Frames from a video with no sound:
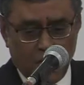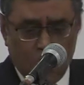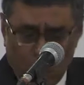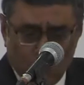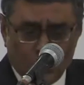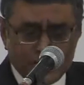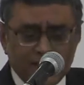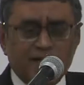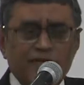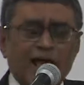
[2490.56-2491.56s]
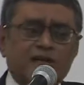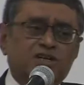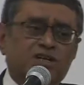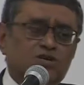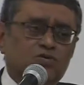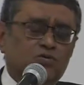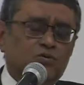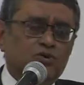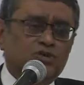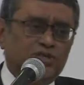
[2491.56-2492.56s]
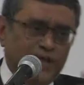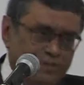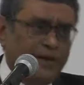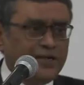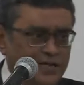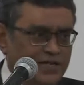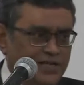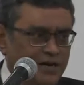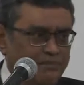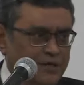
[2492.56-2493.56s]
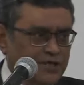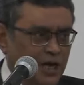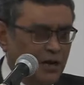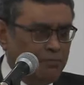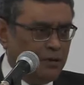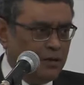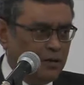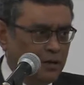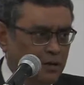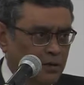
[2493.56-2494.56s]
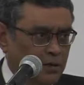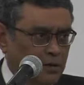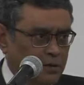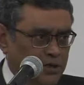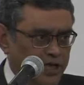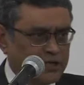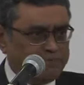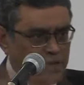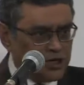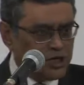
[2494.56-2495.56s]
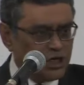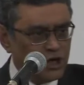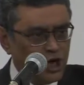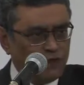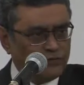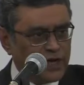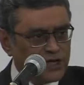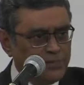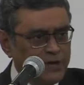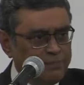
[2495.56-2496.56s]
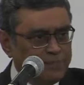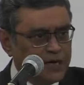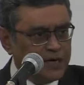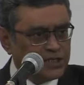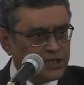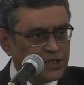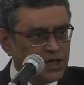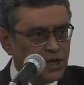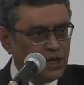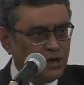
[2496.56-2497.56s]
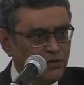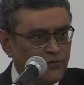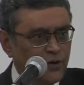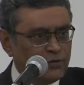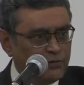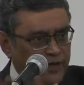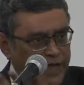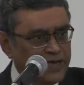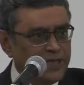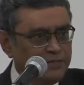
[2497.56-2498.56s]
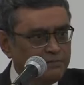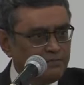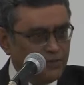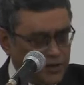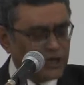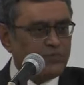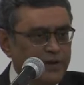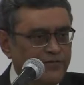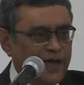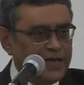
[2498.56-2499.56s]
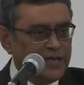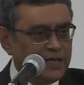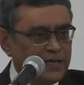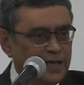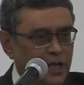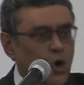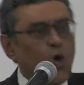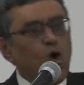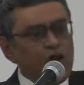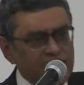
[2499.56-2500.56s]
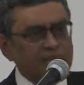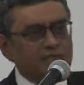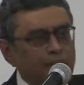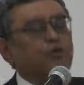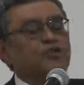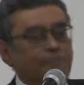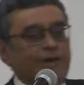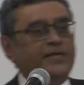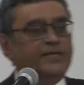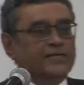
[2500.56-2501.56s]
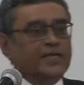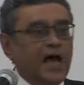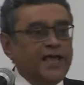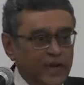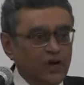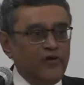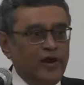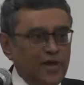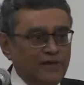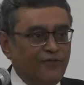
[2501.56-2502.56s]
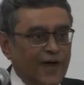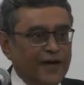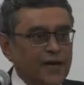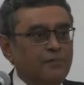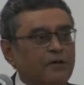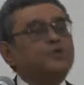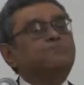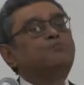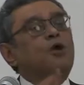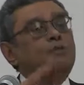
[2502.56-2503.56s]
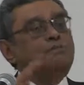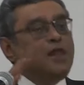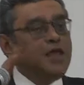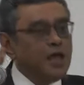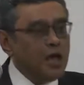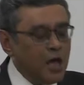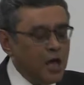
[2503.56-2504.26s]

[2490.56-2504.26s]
Or was it a reaction to Sikh militancy in Punjab, the expulsion of the Kashmiri Pandits from the valley, from the Kashmir valley? All these are possibilities. I cannot really define, but it's probably